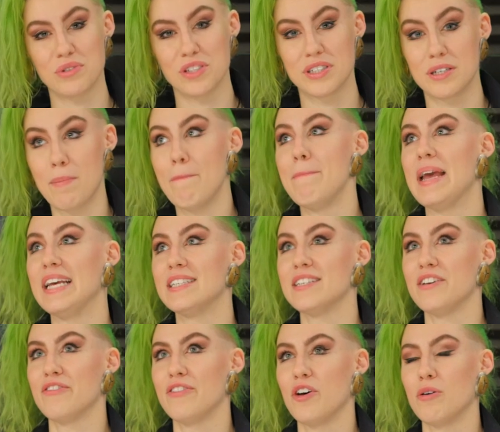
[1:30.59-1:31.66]
which is an
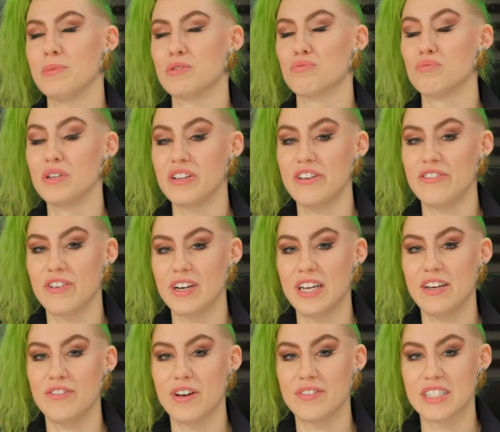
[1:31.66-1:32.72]
amazing film. It's really
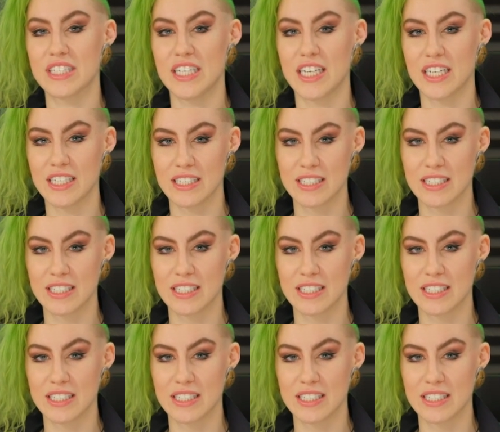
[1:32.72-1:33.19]
funny if you haven't seen it.